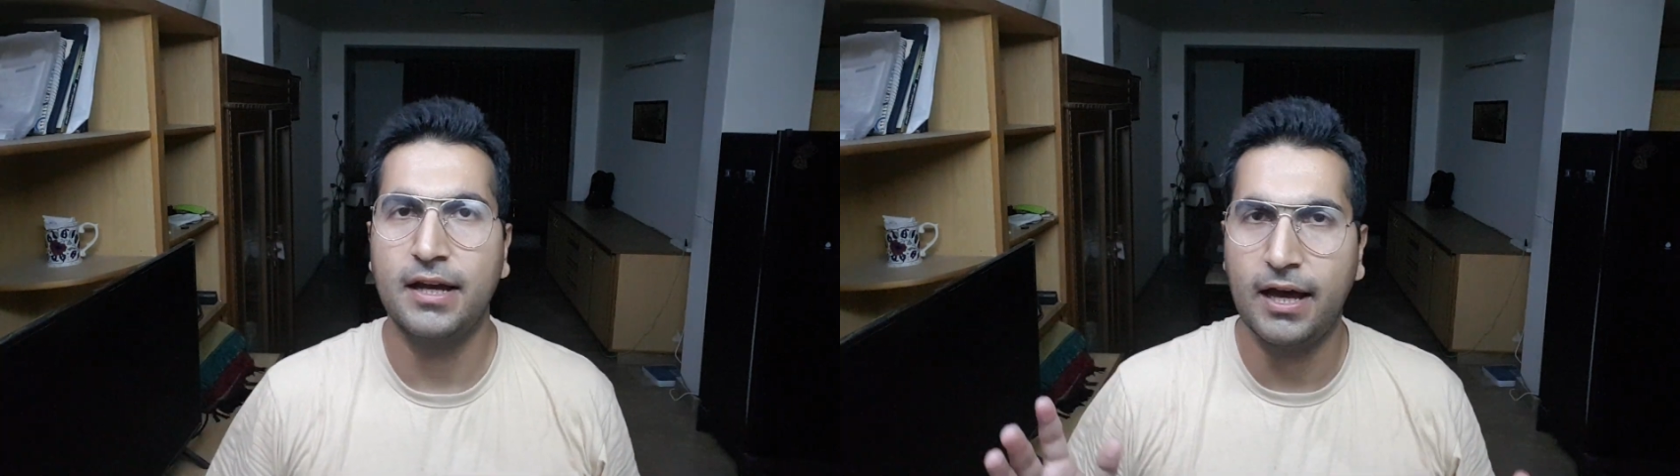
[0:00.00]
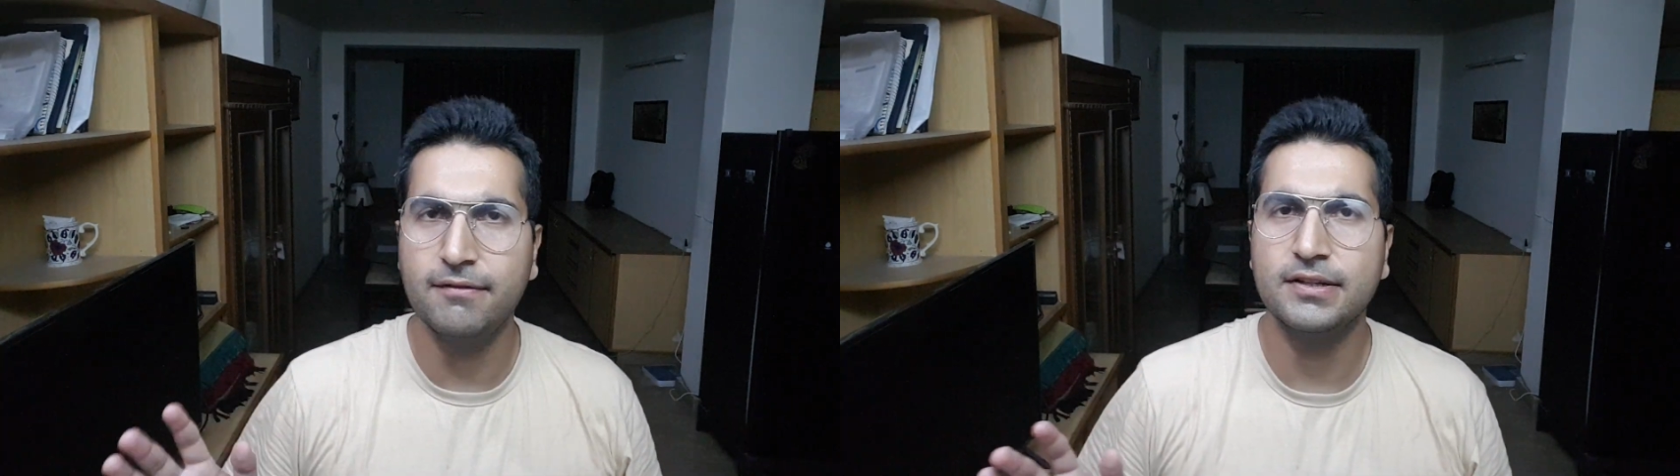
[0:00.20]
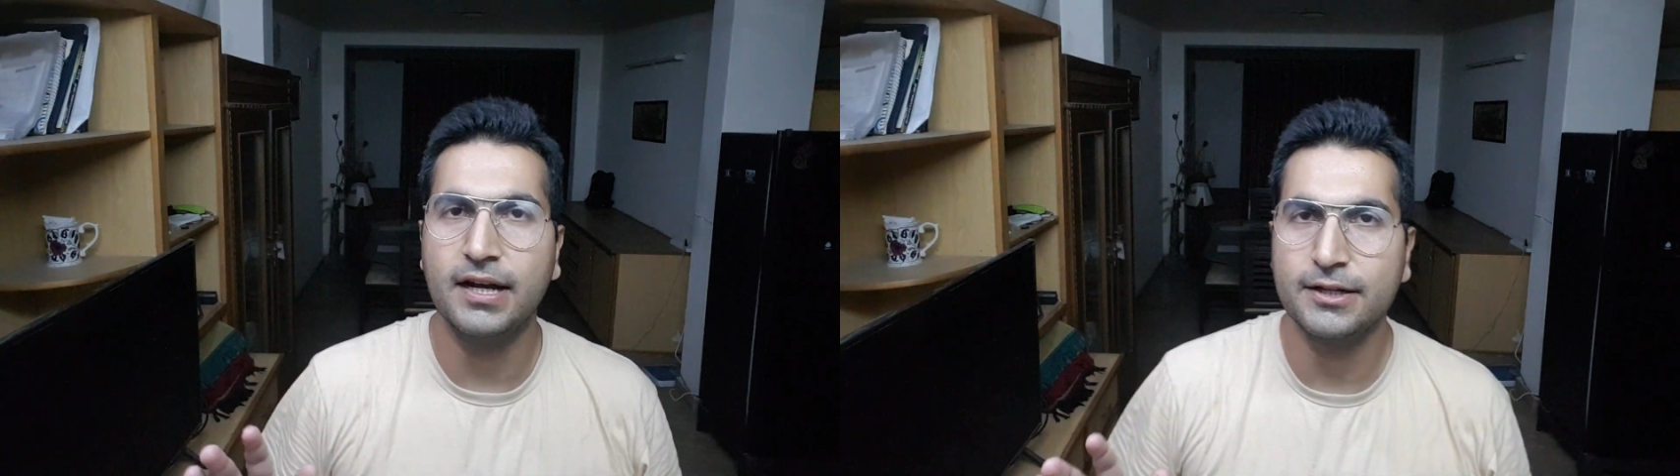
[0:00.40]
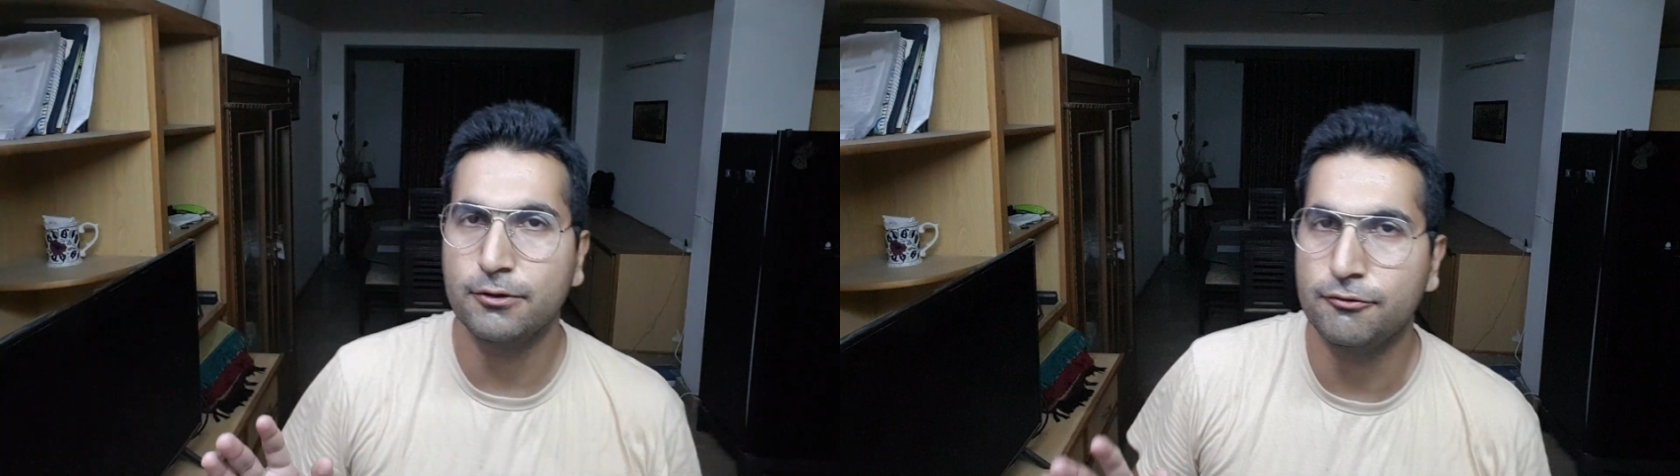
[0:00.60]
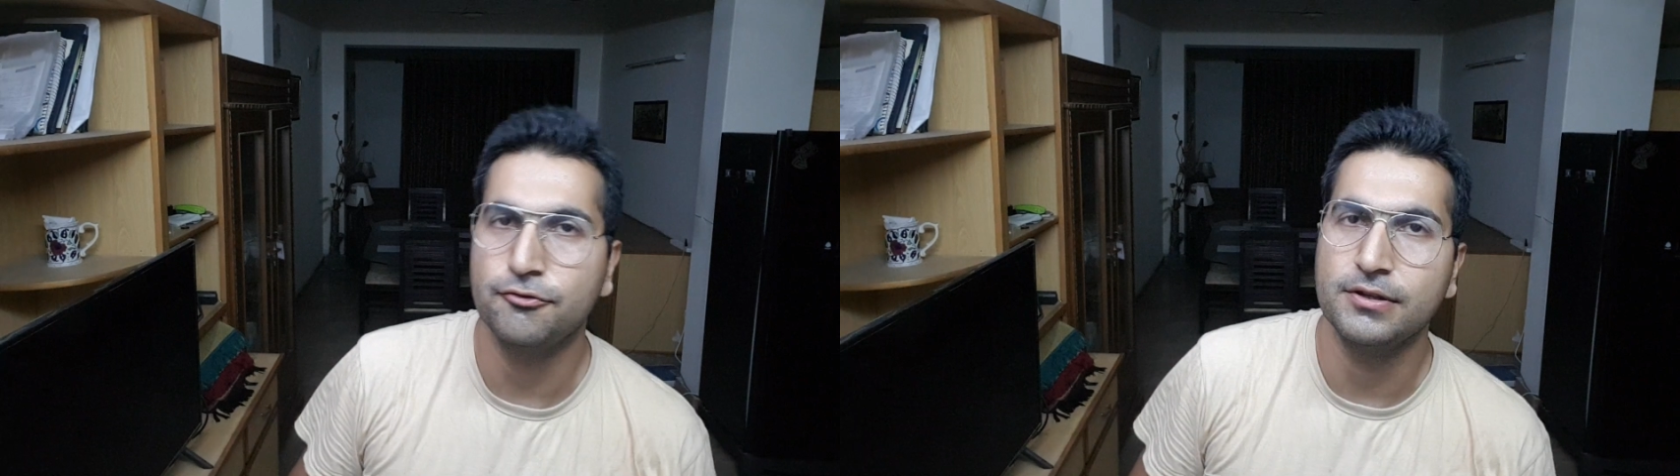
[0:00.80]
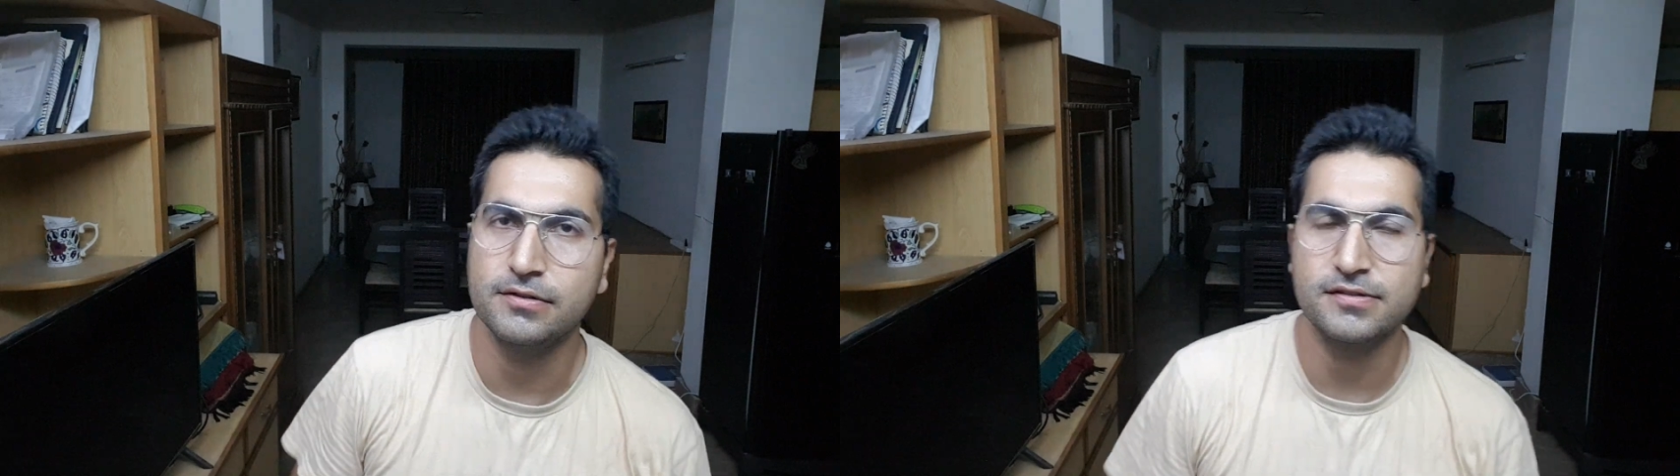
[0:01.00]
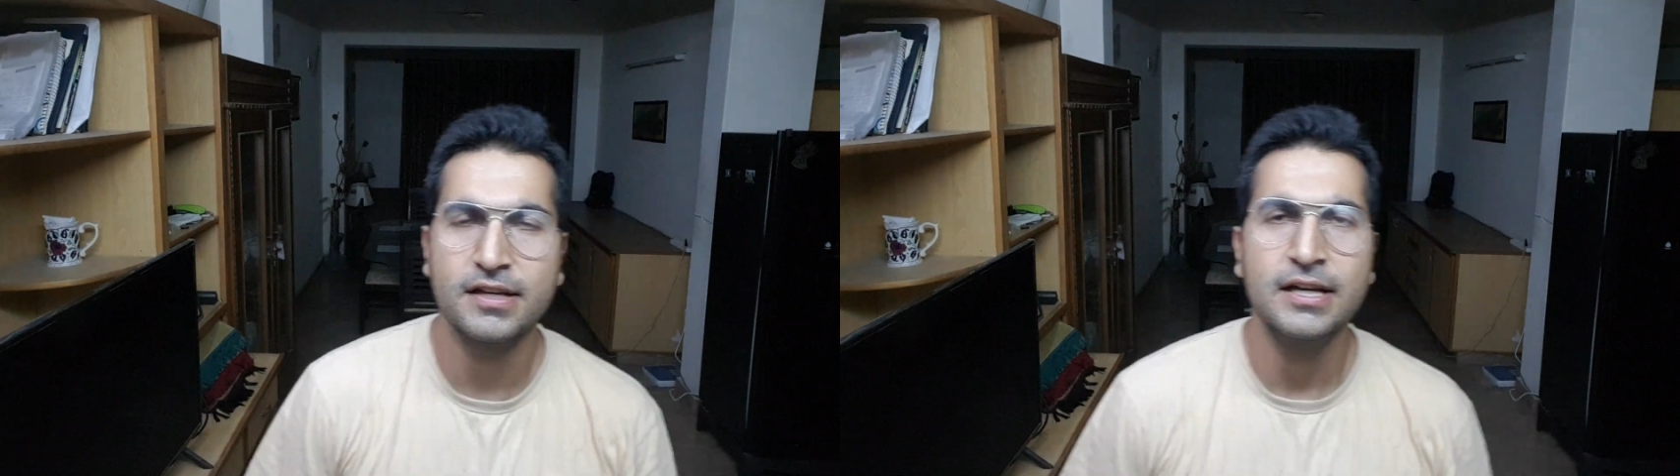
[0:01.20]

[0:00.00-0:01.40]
heavy kind of drills.